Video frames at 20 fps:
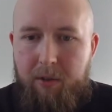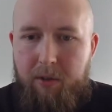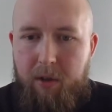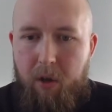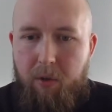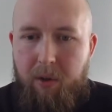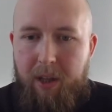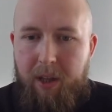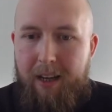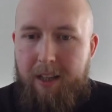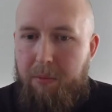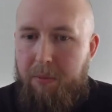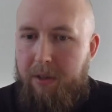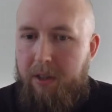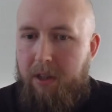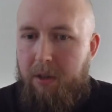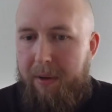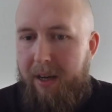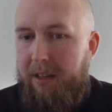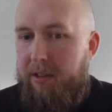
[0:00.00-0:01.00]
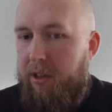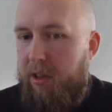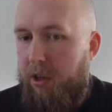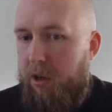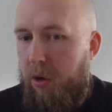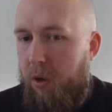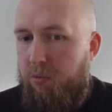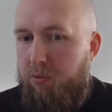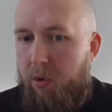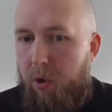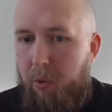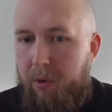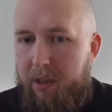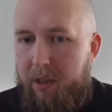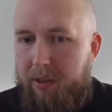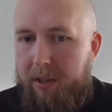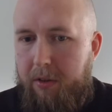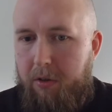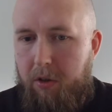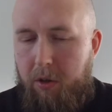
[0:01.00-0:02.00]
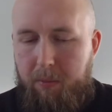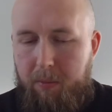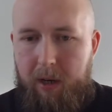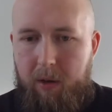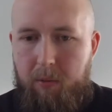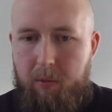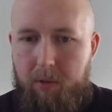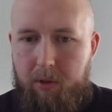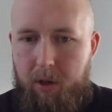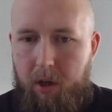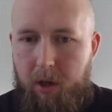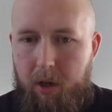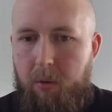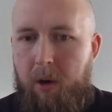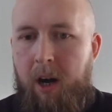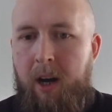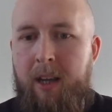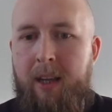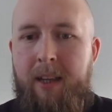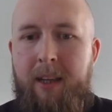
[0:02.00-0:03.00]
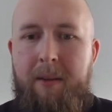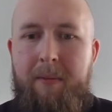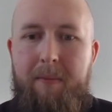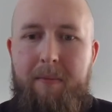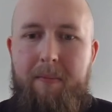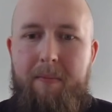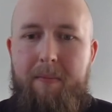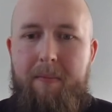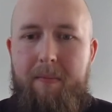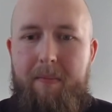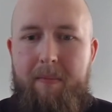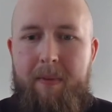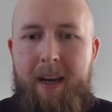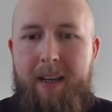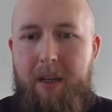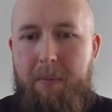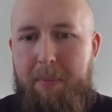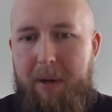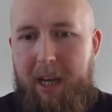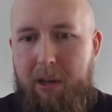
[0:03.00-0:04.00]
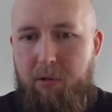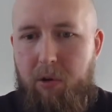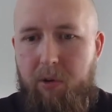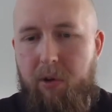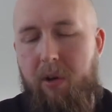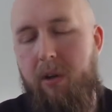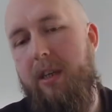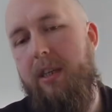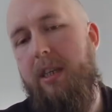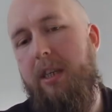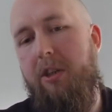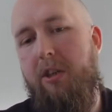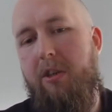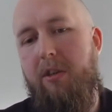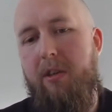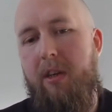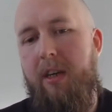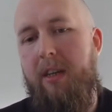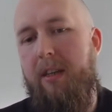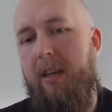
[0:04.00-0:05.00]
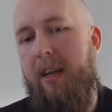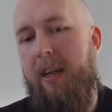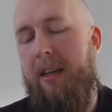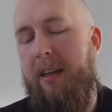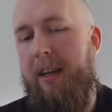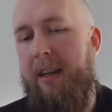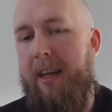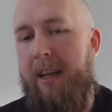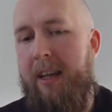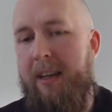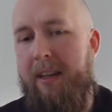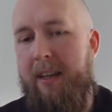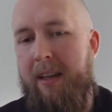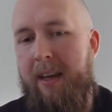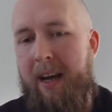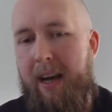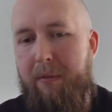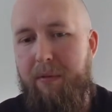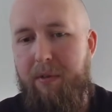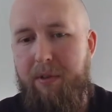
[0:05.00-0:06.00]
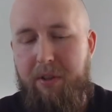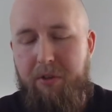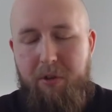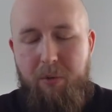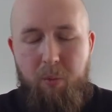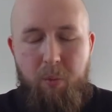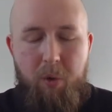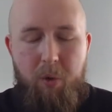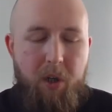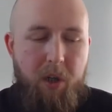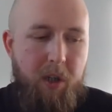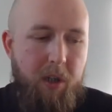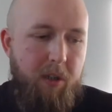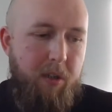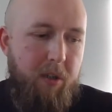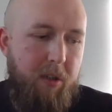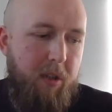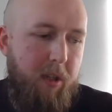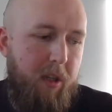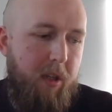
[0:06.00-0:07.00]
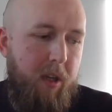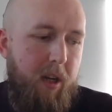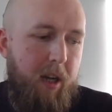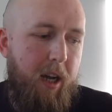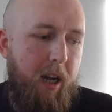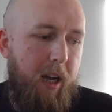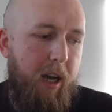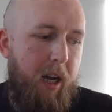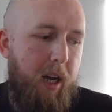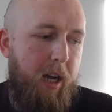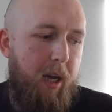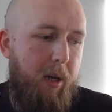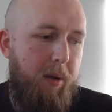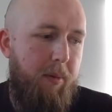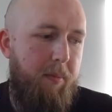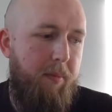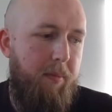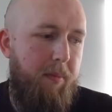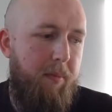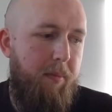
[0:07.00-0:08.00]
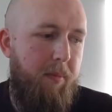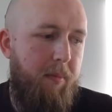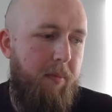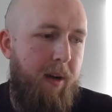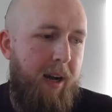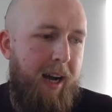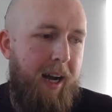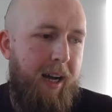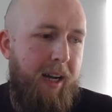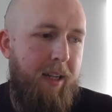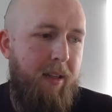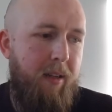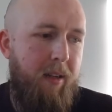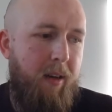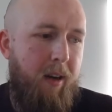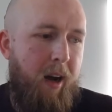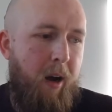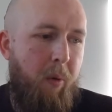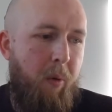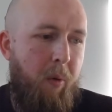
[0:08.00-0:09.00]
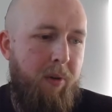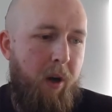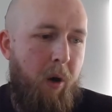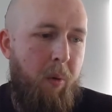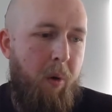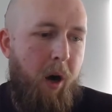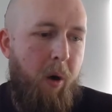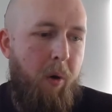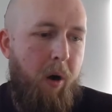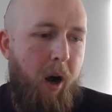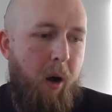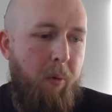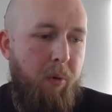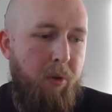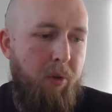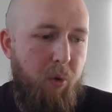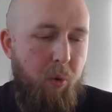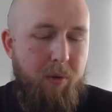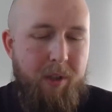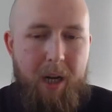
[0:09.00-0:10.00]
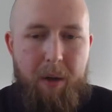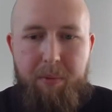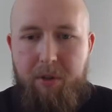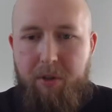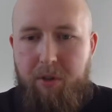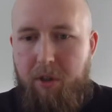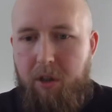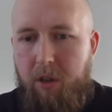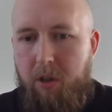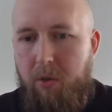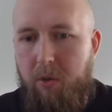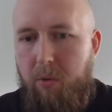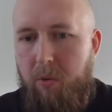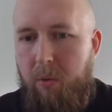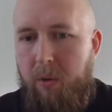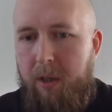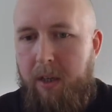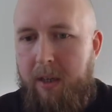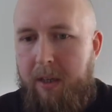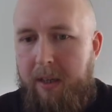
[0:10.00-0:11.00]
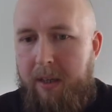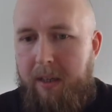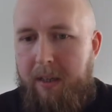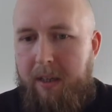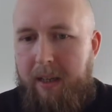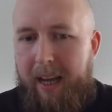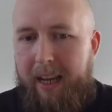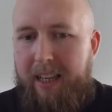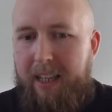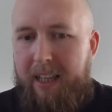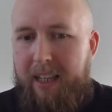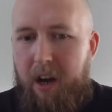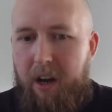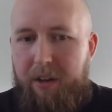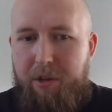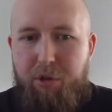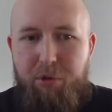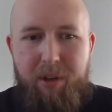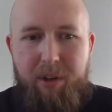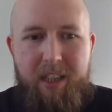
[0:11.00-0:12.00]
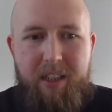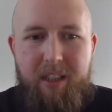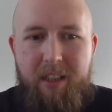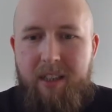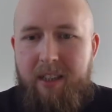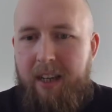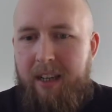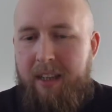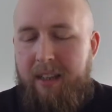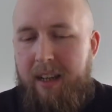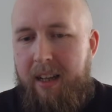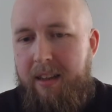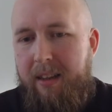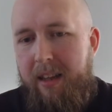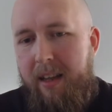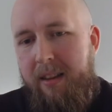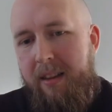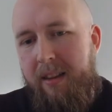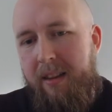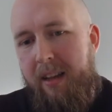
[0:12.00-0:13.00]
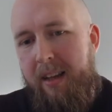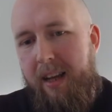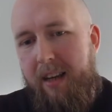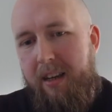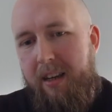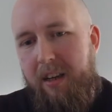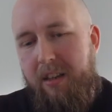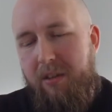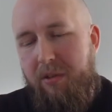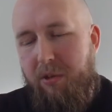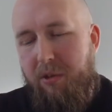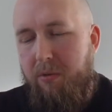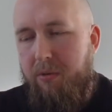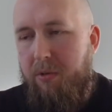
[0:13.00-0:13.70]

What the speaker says: So they asked me to basically go and roll the system out. So I had the payroll knowledge and how the system worked, and I was always happy to do any kind of training and that kind of stuff.